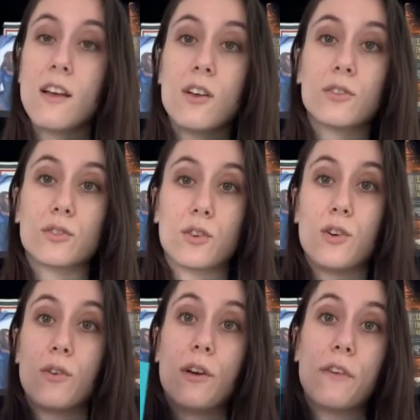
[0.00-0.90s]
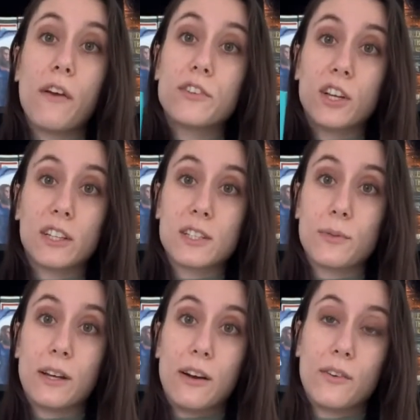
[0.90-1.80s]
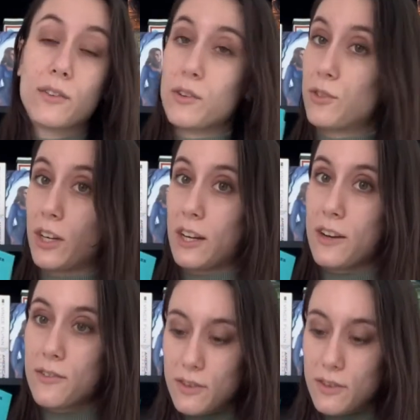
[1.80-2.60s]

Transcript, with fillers: So if you haven't checked this one out, go check it out.